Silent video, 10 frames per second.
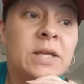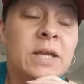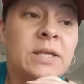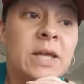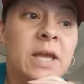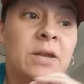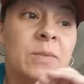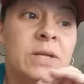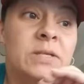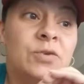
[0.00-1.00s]
that the
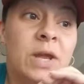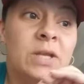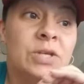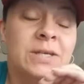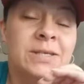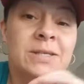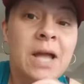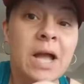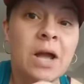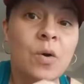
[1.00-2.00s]
enemy's strategy is
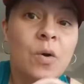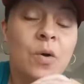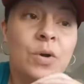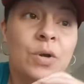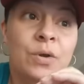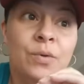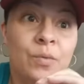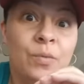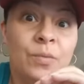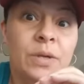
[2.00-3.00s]
not
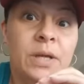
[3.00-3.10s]
new.